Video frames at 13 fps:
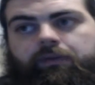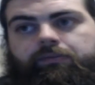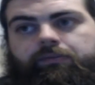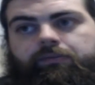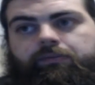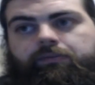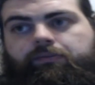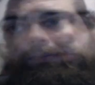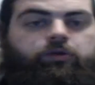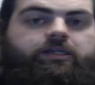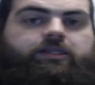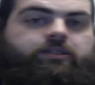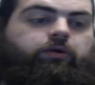You
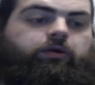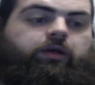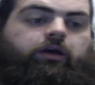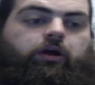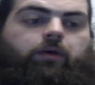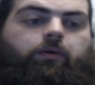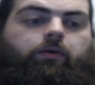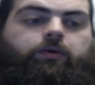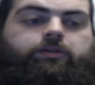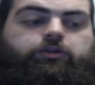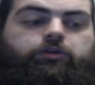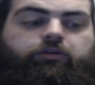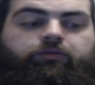might still get a couple of ones
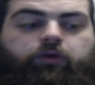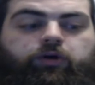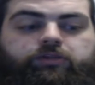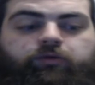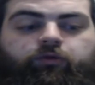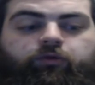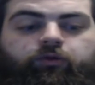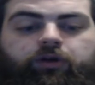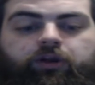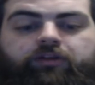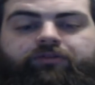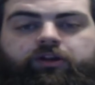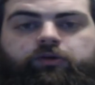who have watched you before in
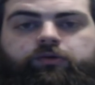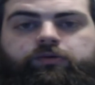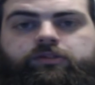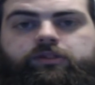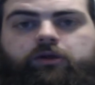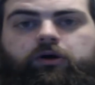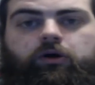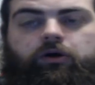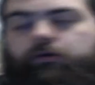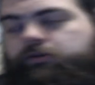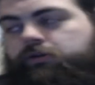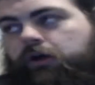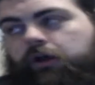other videos or
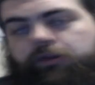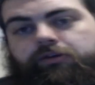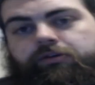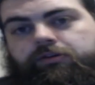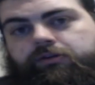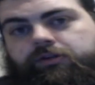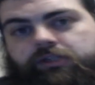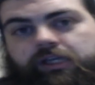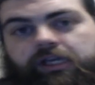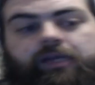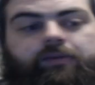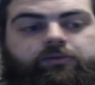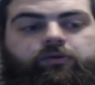other
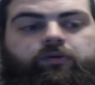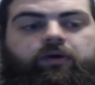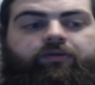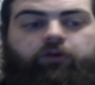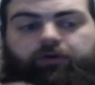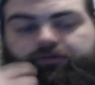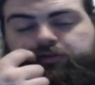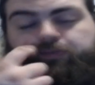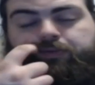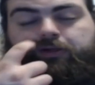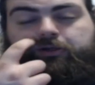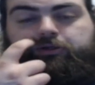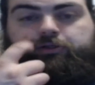games or whatever, or just
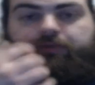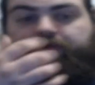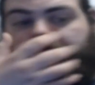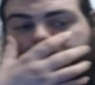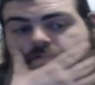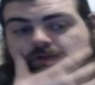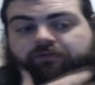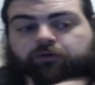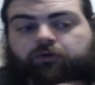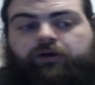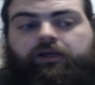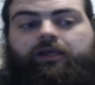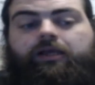been on your stream a few times before.
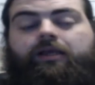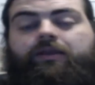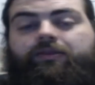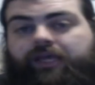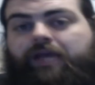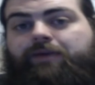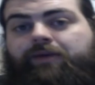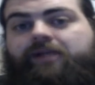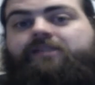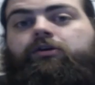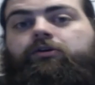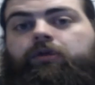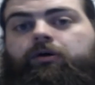They may
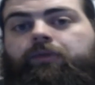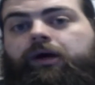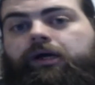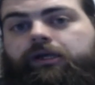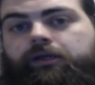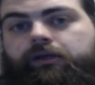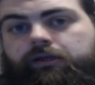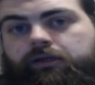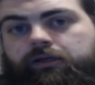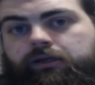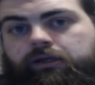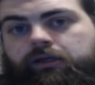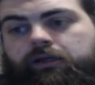still come back.
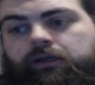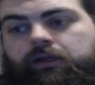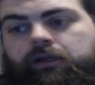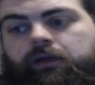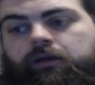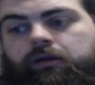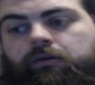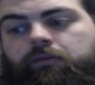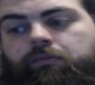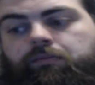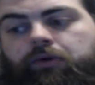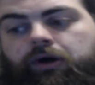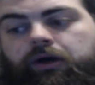
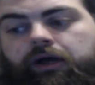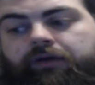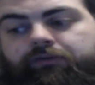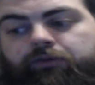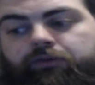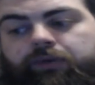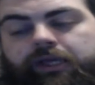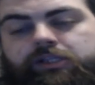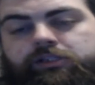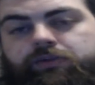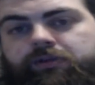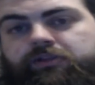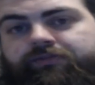But if you're playing
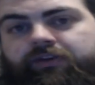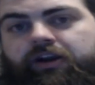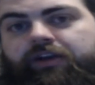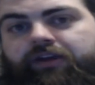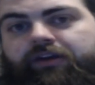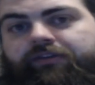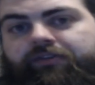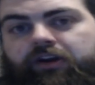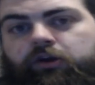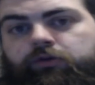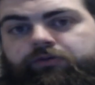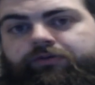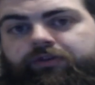something that's very, very, very
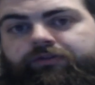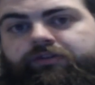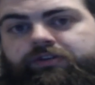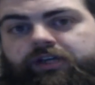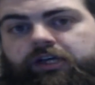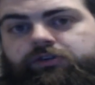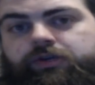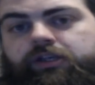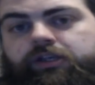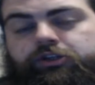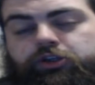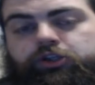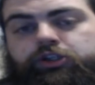oversaturated,
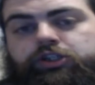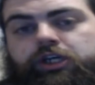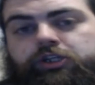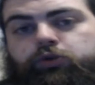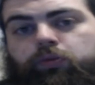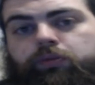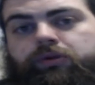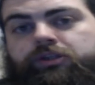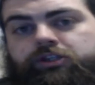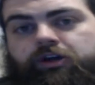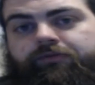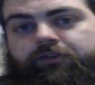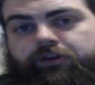good chance you won't be
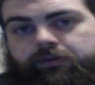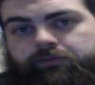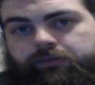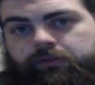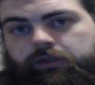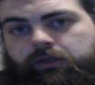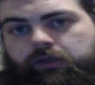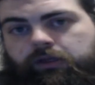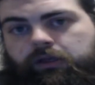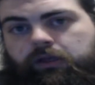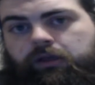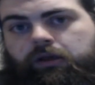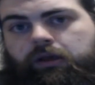discovered.
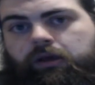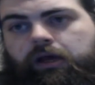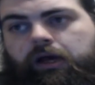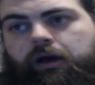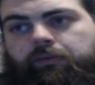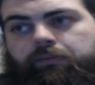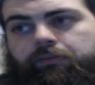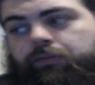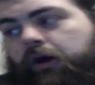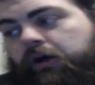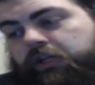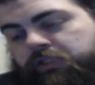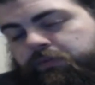But
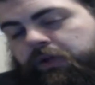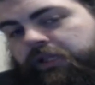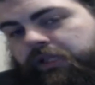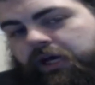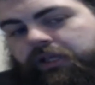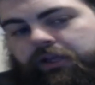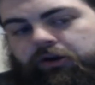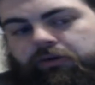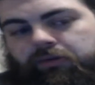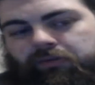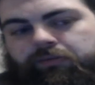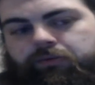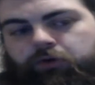I'll explain that there
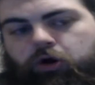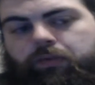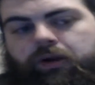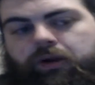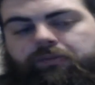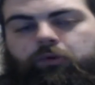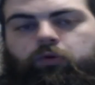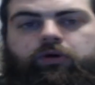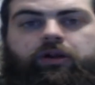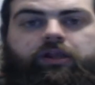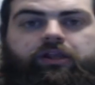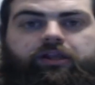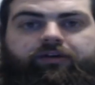probably more in
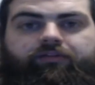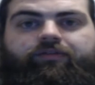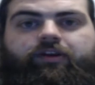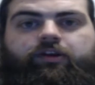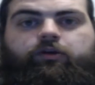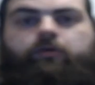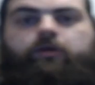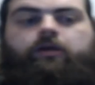a different video.